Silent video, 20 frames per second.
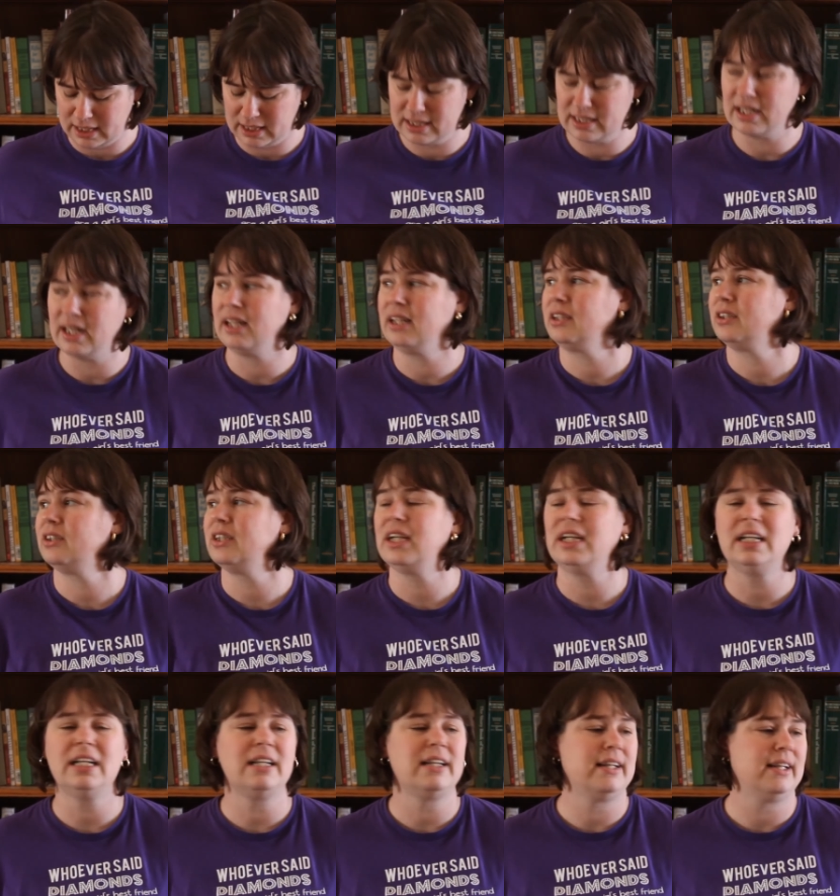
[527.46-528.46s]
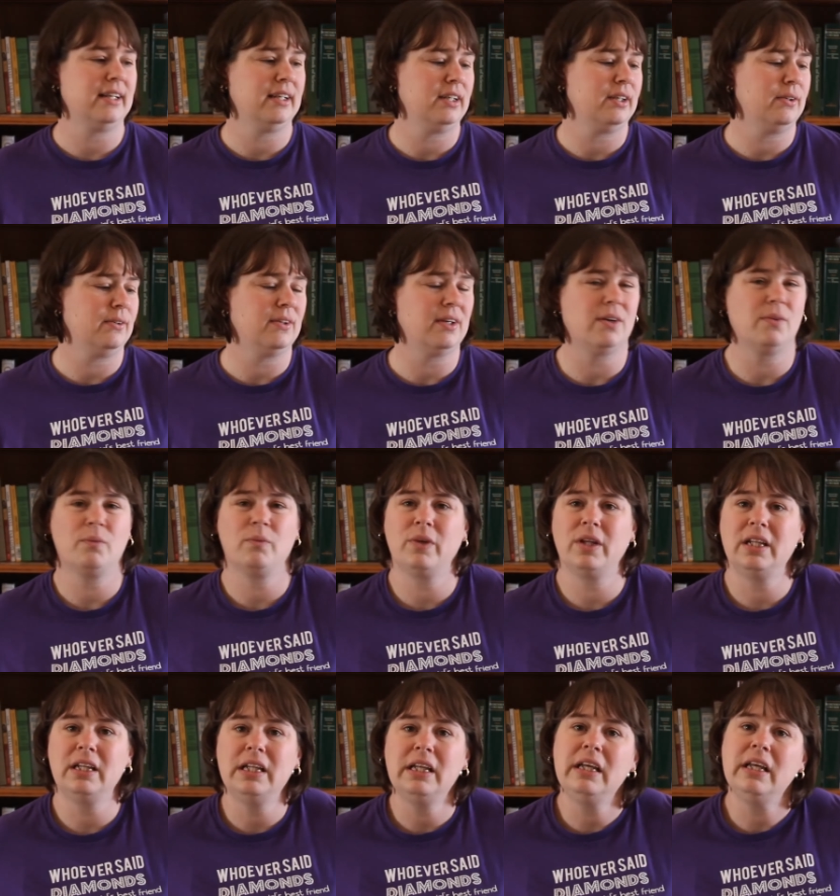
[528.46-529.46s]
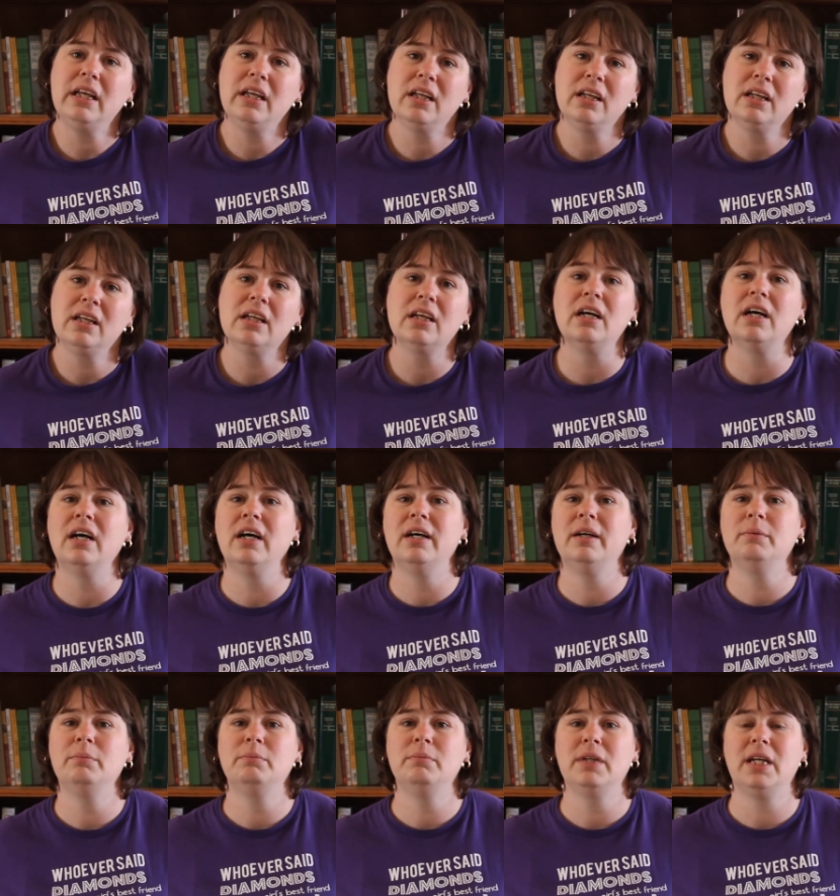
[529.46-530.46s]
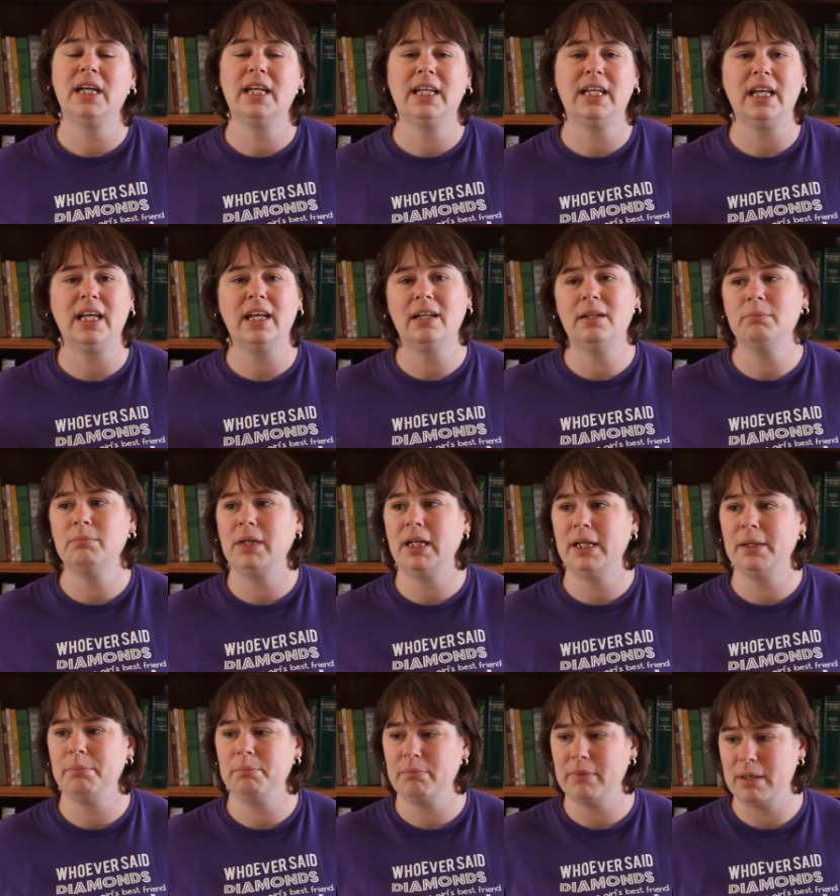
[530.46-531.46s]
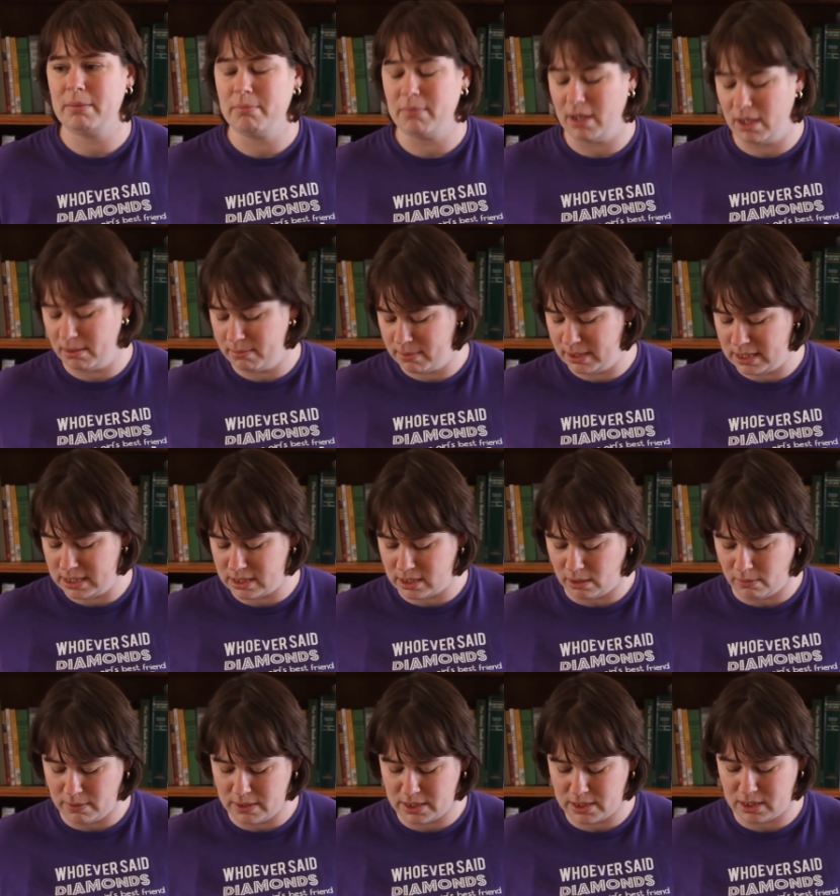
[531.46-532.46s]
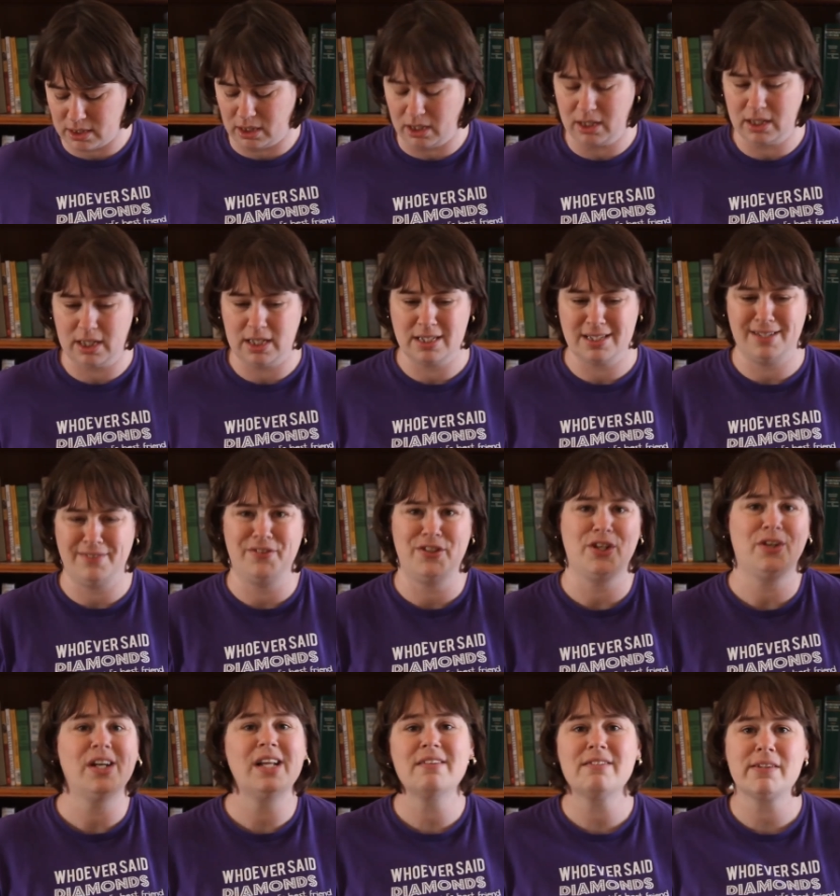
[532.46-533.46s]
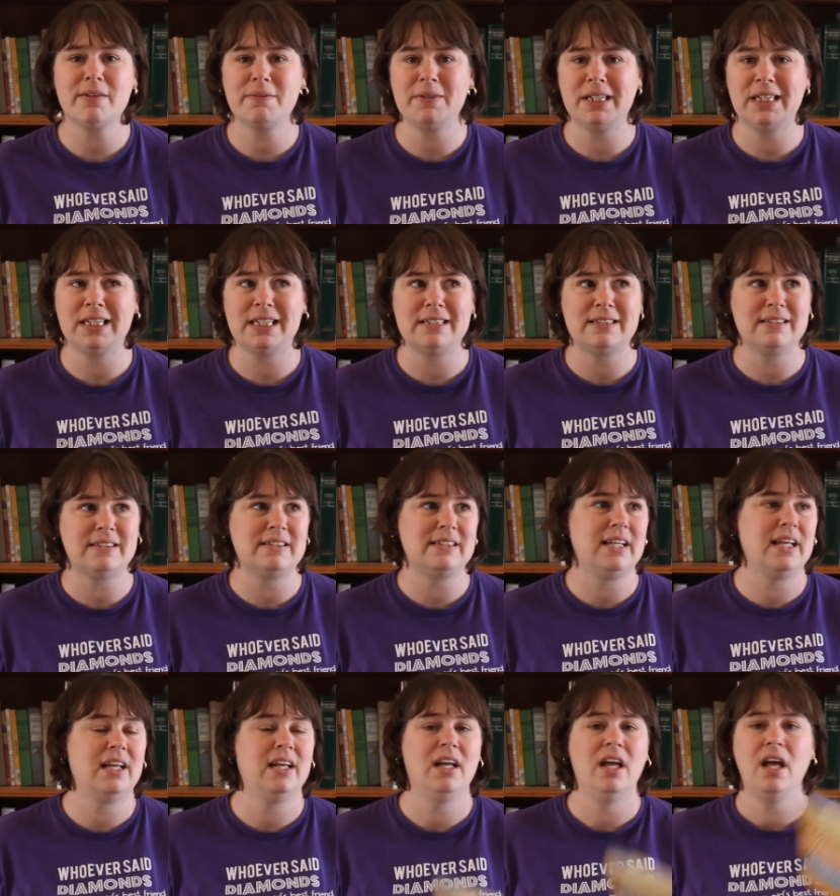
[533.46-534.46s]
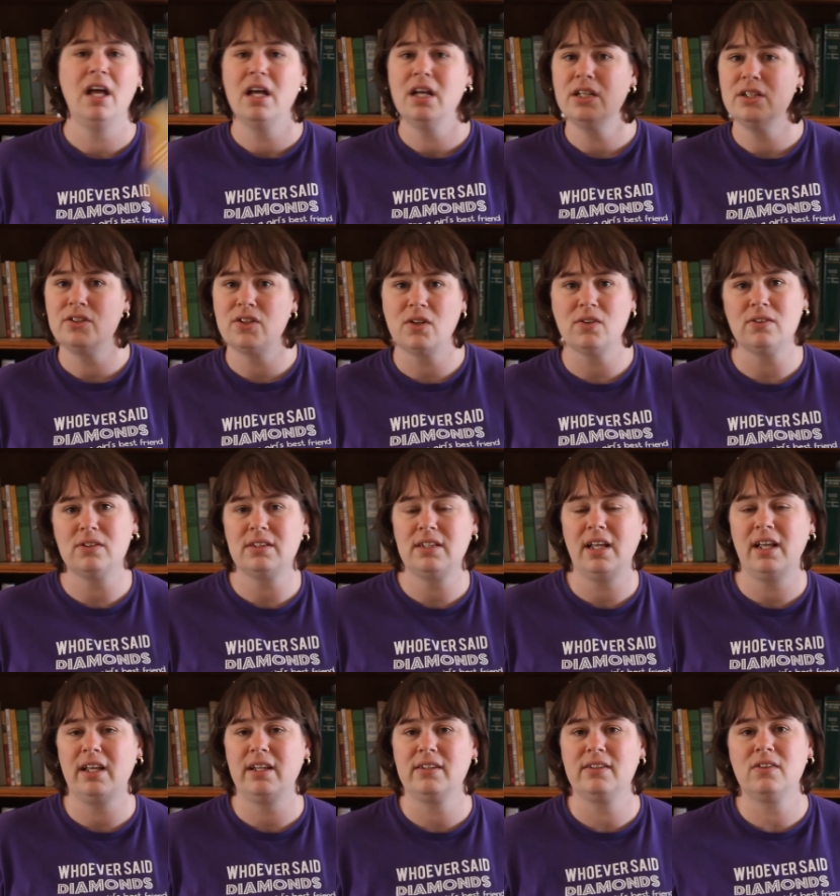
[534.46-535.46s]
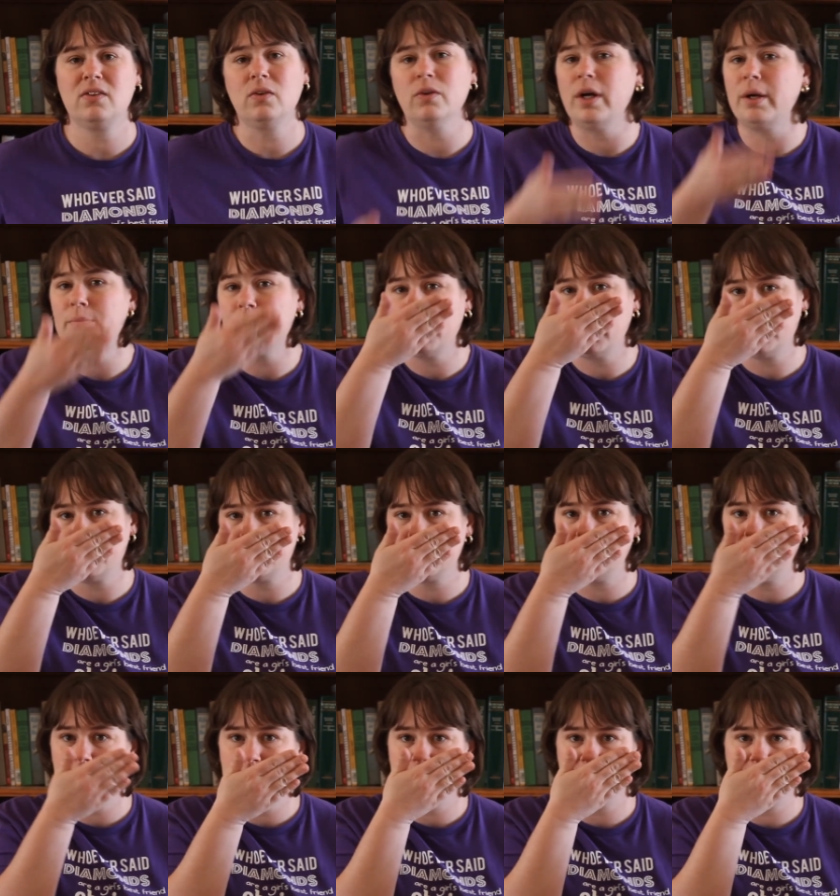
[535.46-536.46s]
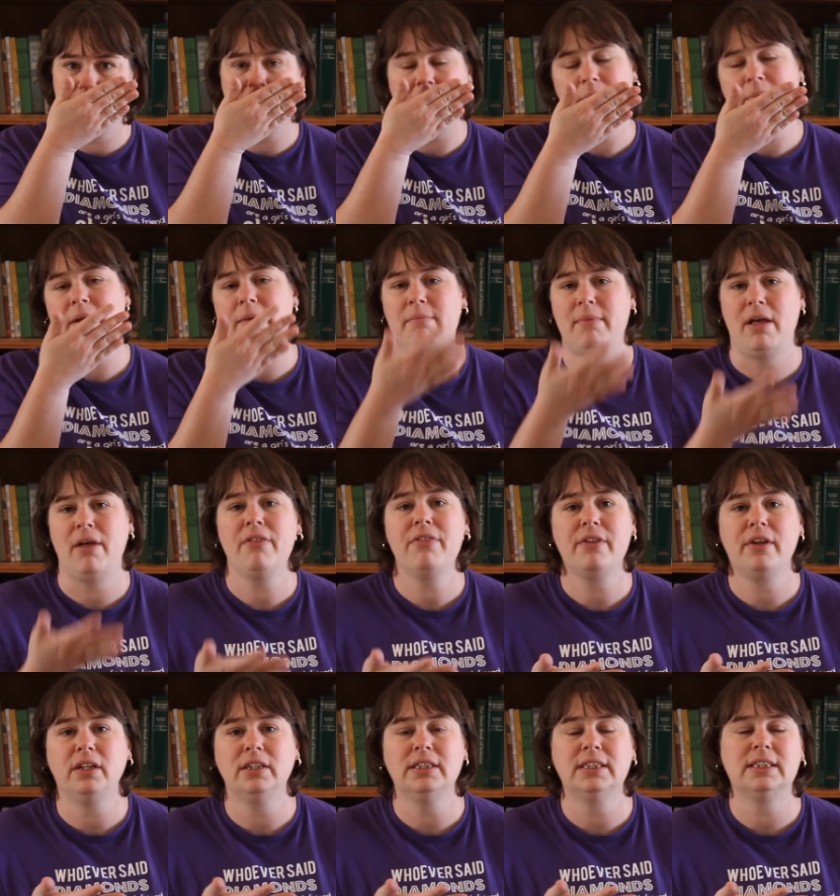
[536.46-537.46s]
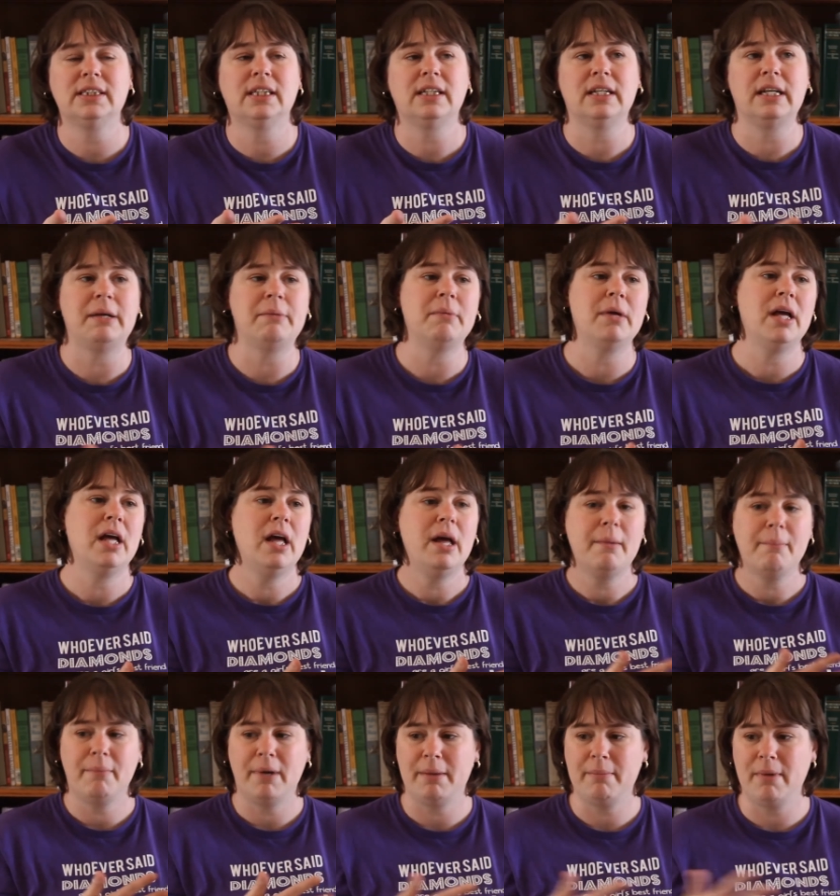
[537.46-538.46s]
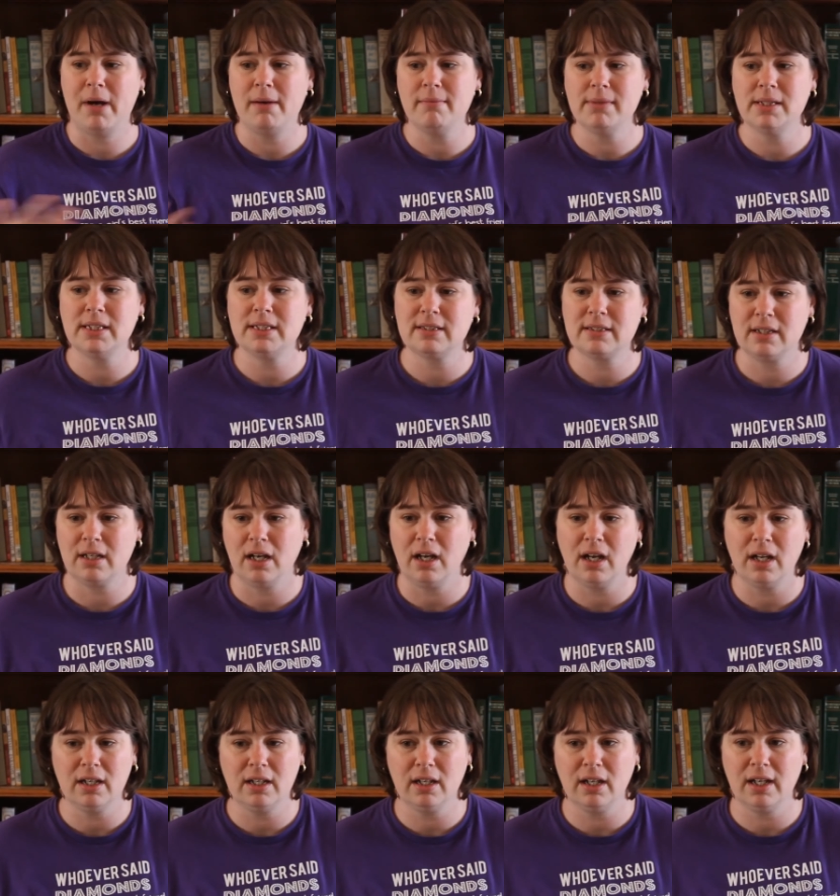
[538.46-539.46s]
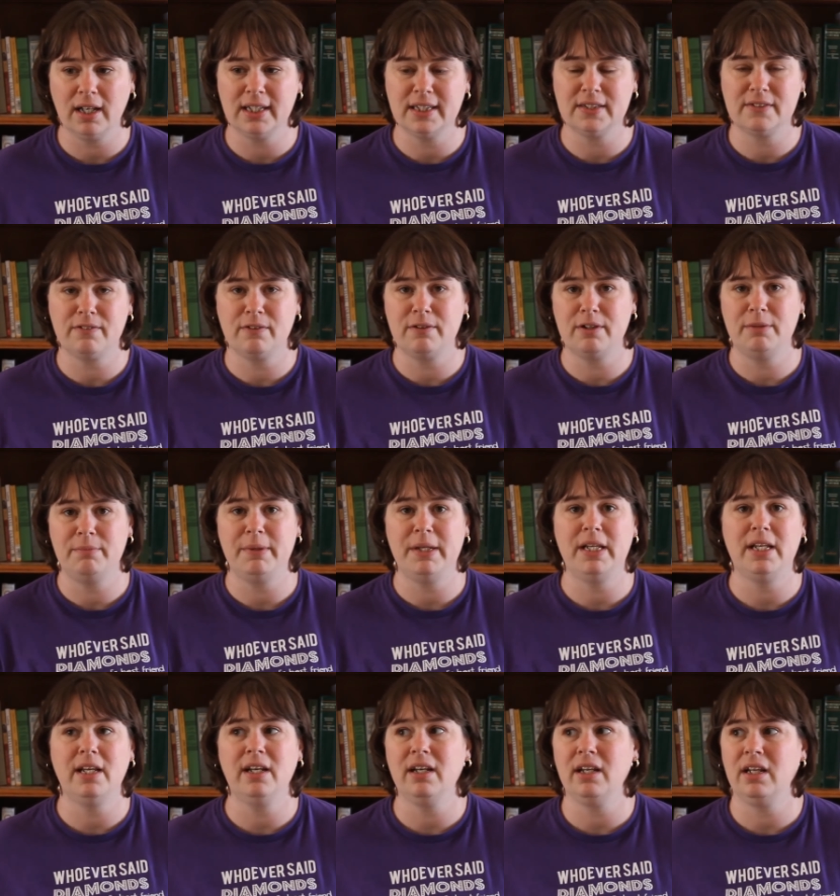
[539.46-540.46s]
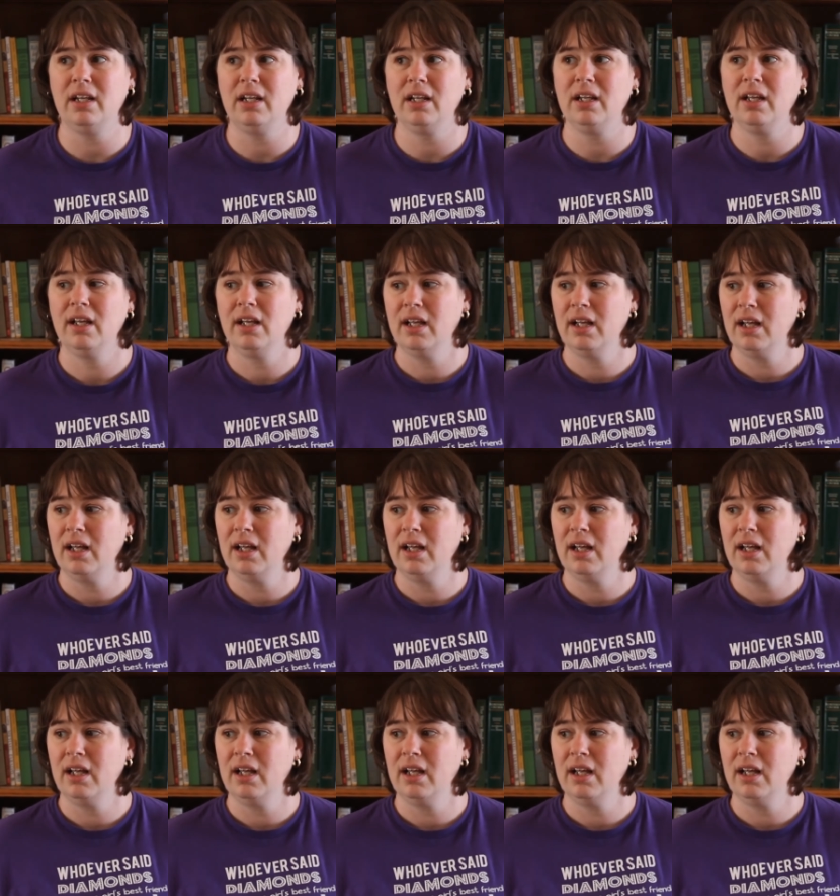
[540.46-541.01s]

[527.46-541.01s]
Did I learn anything new? Not really. Again, my mom has always taught us, if you don't have something nice to say, don't say it. So I'm not trying to stop my mouth all the time. My mom has taught us from the beginning,